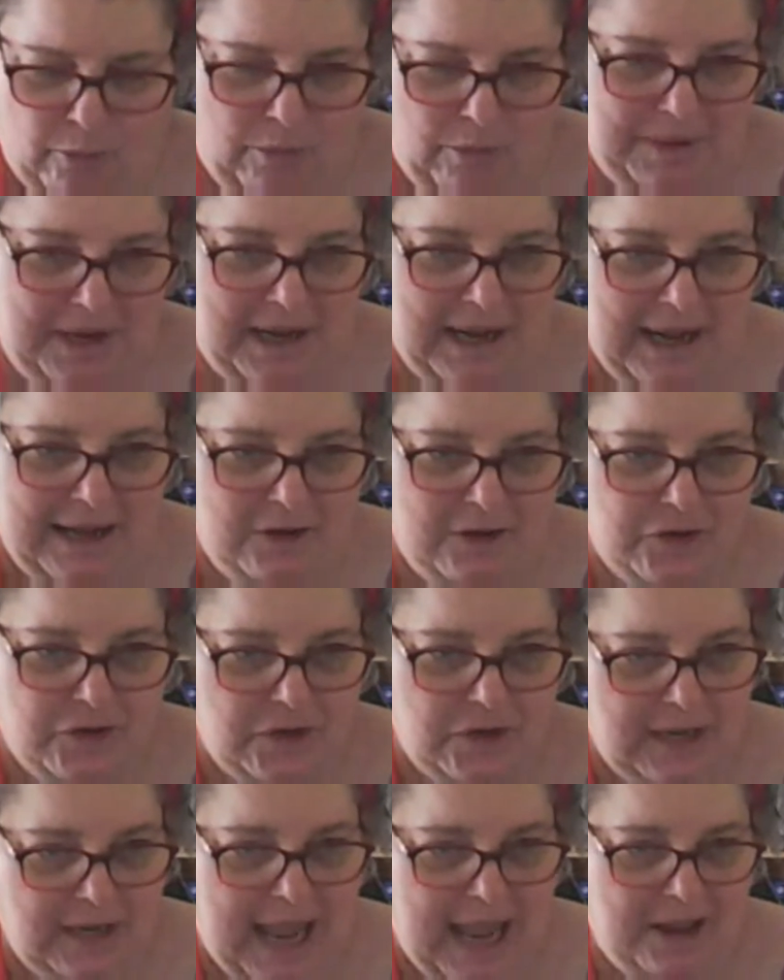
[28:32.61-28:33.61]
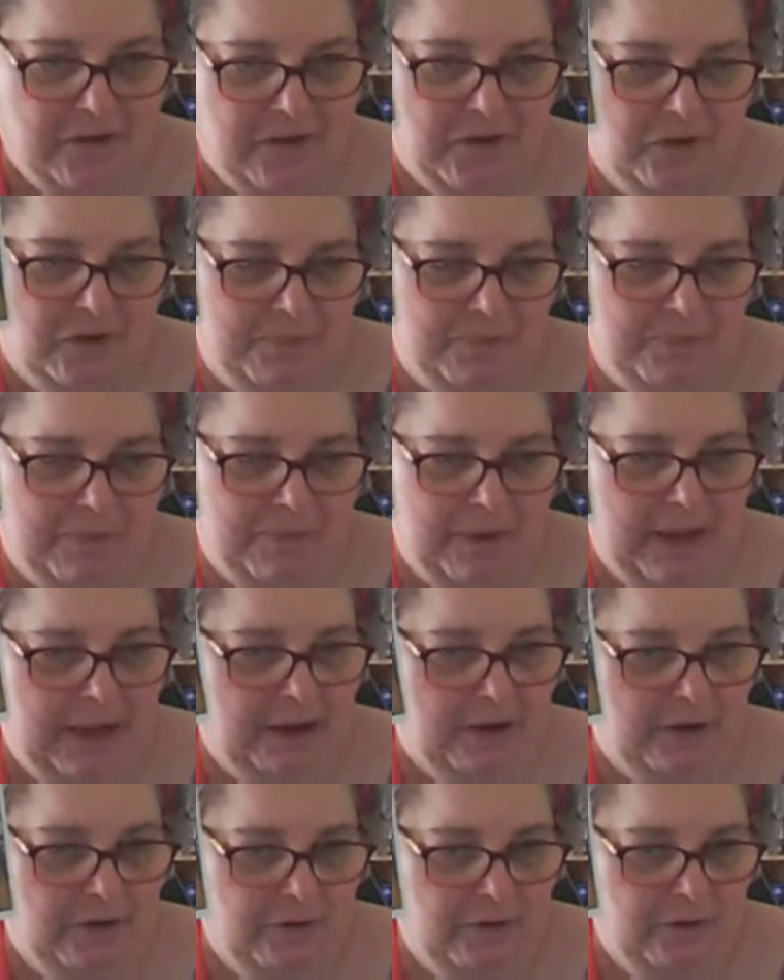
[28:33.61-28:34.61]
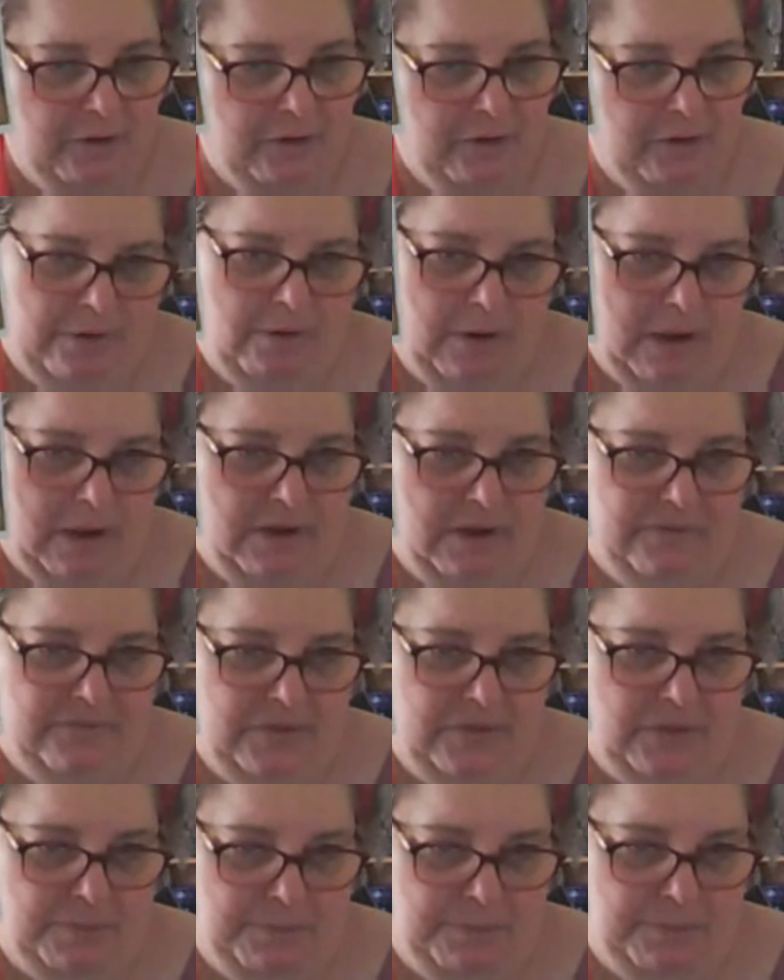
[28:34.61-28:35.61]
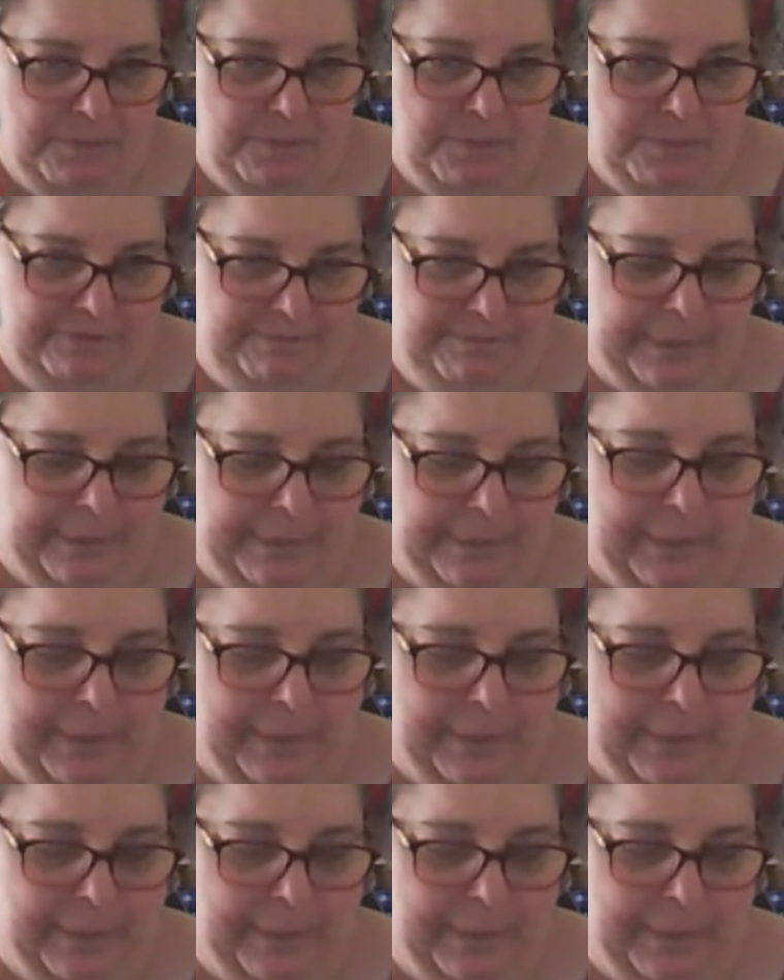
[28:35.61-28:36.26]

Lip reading: woman and she has complete control over the bird of prey.